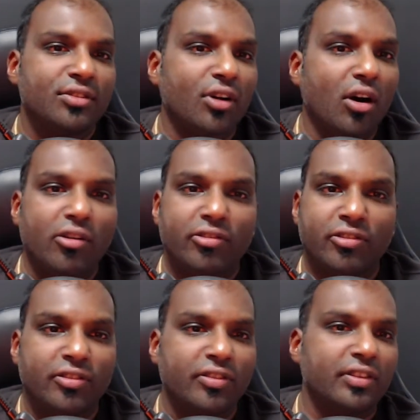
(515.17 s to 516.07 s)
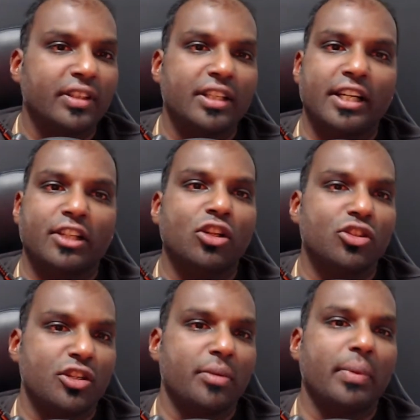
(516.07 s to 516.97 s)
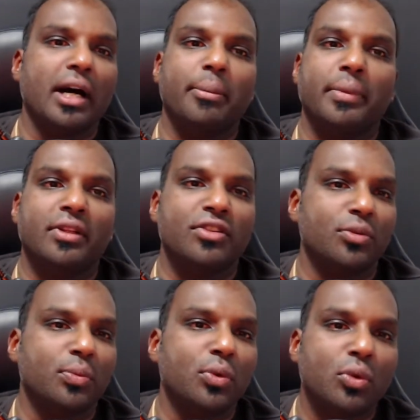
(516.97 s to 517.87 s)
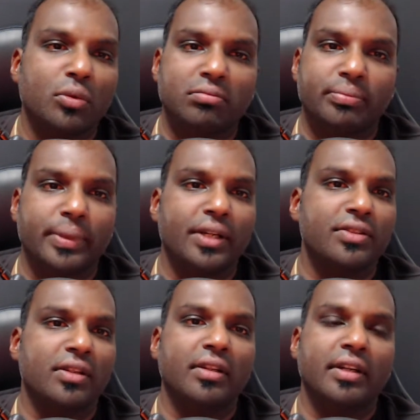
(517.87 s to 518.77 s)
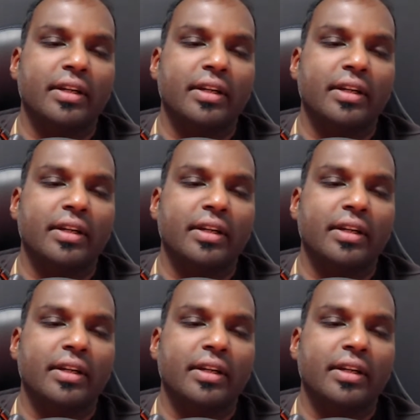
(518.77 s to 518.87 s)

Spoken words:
of the technology department, the support person.